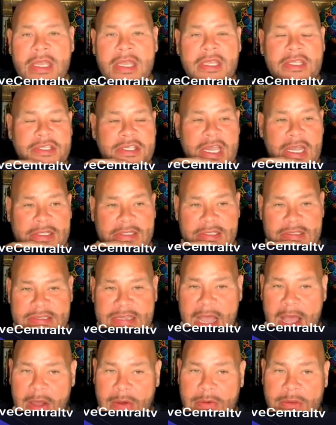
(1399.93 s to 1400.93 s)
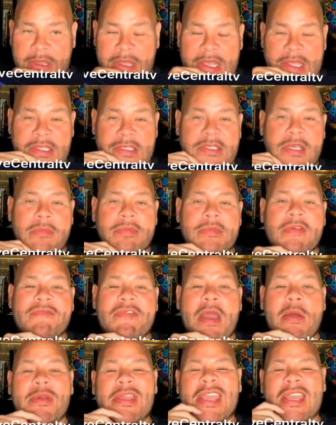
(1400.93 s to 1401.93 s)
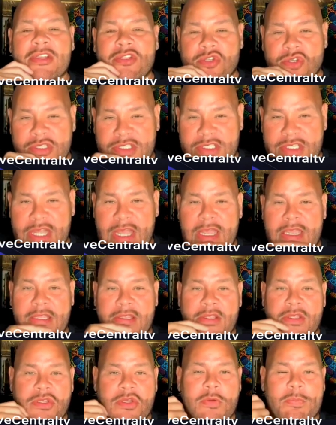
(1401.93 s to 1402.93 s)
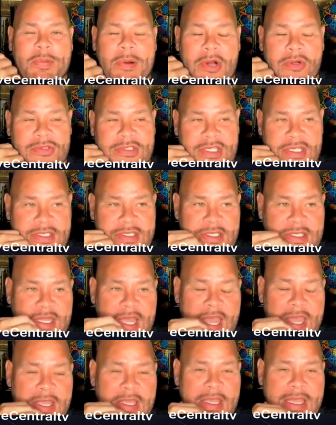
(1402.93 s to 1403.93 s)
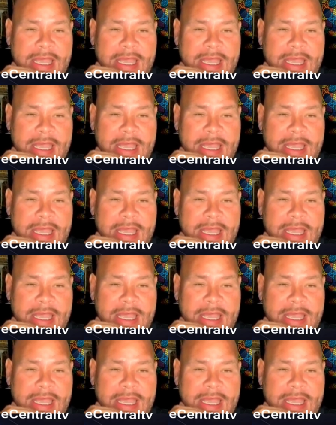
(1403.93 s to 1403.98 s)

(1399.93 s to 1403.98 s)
Check this out. Something very interesting you posted today.